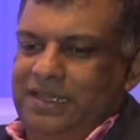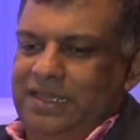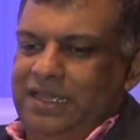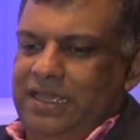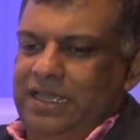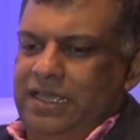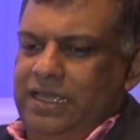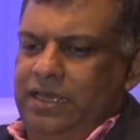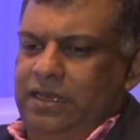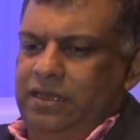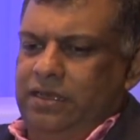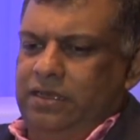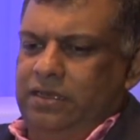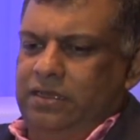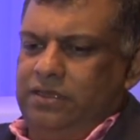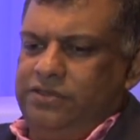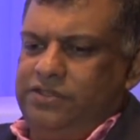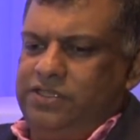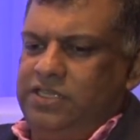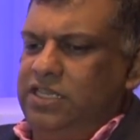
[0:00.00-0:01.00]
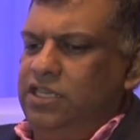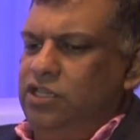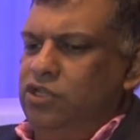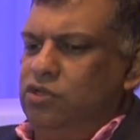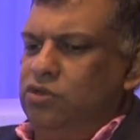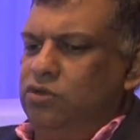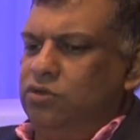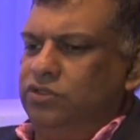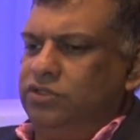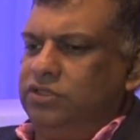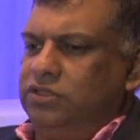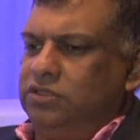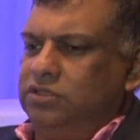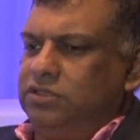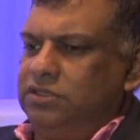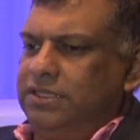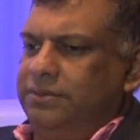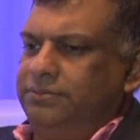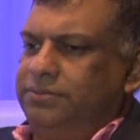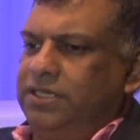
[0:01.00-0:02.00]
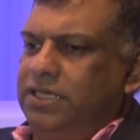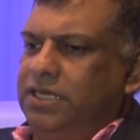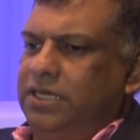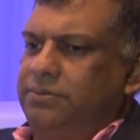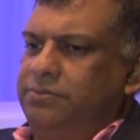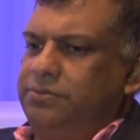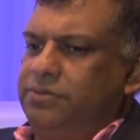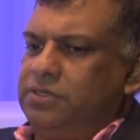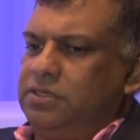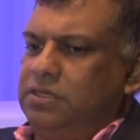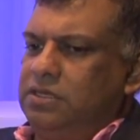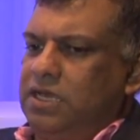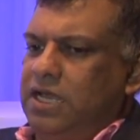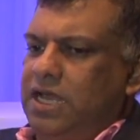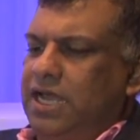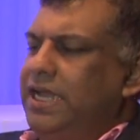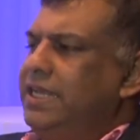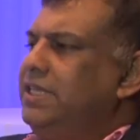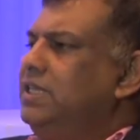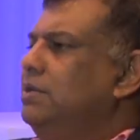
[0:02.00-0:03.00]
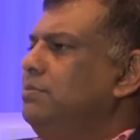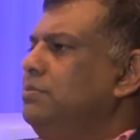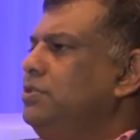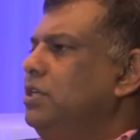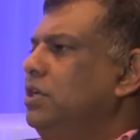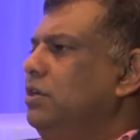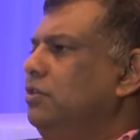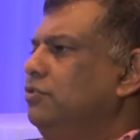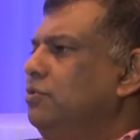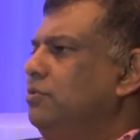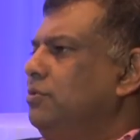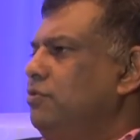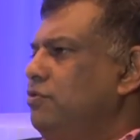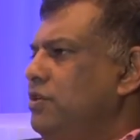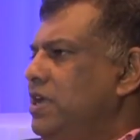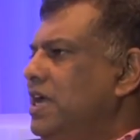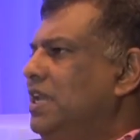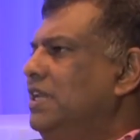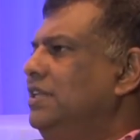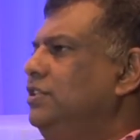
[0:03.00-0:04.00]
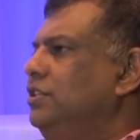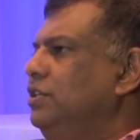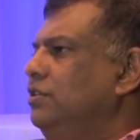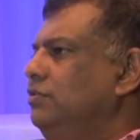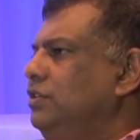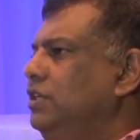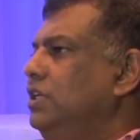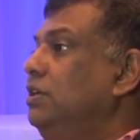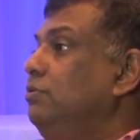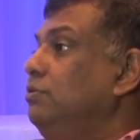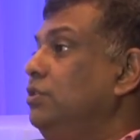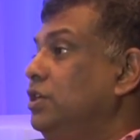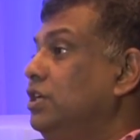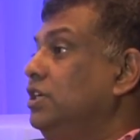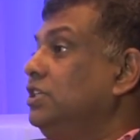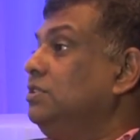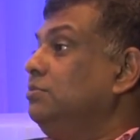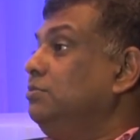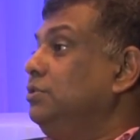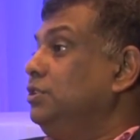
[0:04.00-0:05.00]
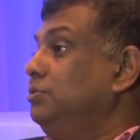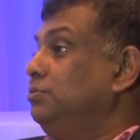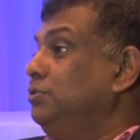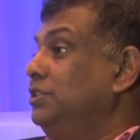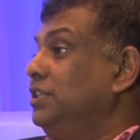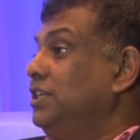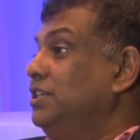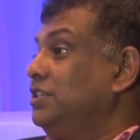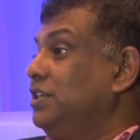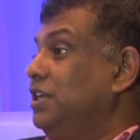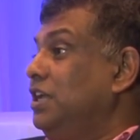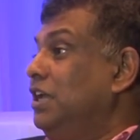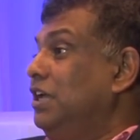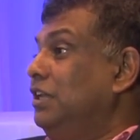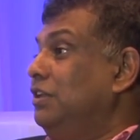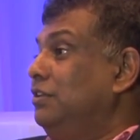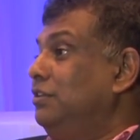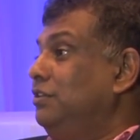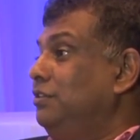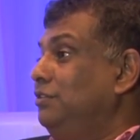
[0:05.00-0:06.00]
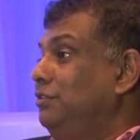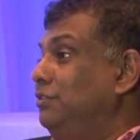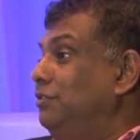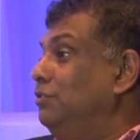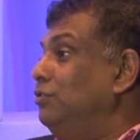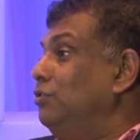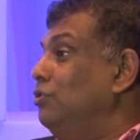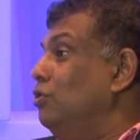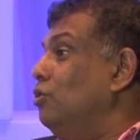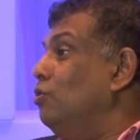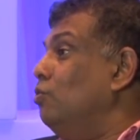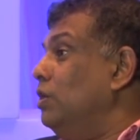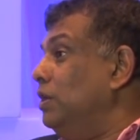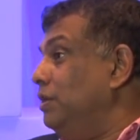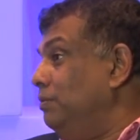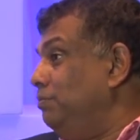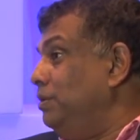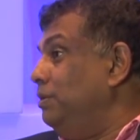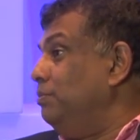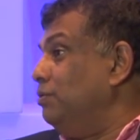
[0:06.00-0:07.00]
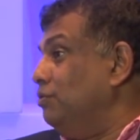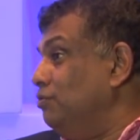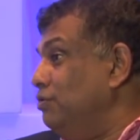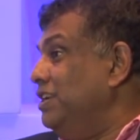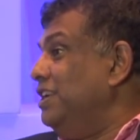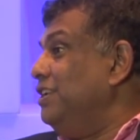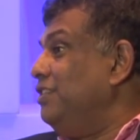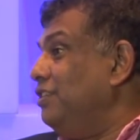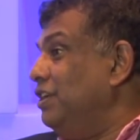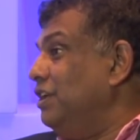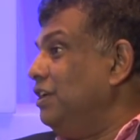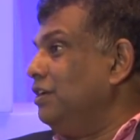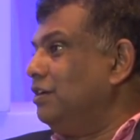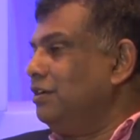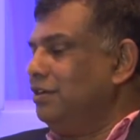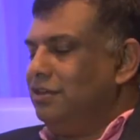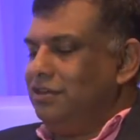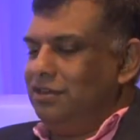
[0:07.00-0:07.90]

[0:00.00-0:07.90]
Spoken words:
and CEOs sometimes hide themselves from the reality of dealing with customers because they're scared to know what people really think.